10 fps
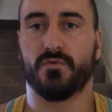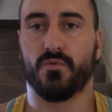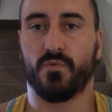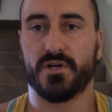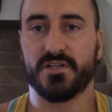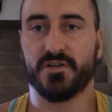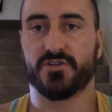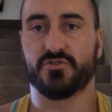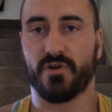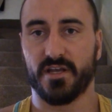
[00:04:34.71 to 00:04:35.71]
when you're
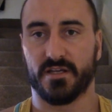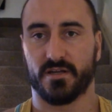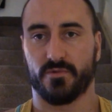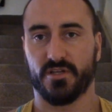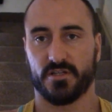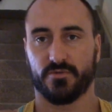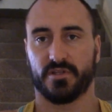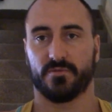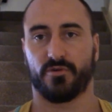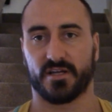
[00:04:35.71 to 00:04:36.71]
training, when you're
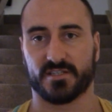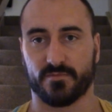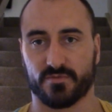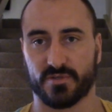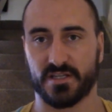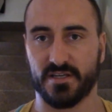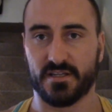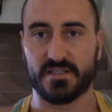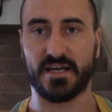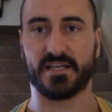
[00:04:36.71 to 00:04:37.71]
doing the press-ups, particularly
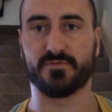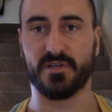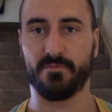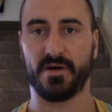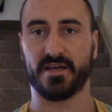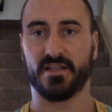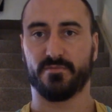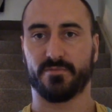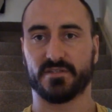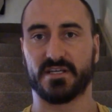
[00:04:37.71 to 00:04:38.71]
in the test, when you're banging
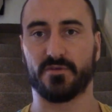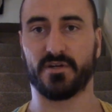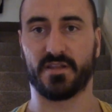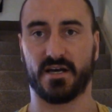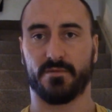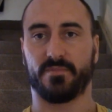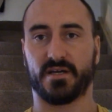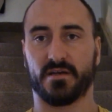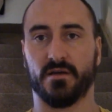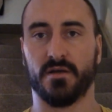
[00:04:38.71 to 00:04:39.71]
them up and down like that,
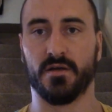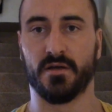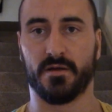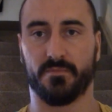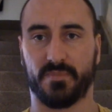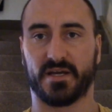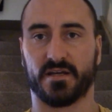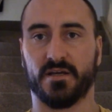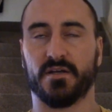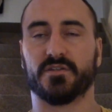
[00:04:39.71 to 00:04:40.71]
bang, bang,
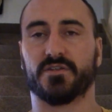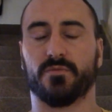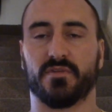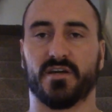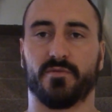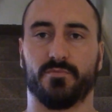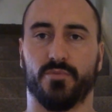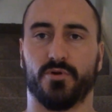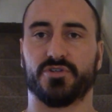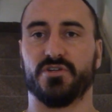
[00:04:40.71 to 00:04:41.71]
don't think about
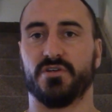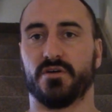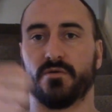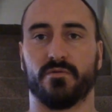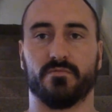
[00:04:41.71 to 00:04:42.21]
pushing you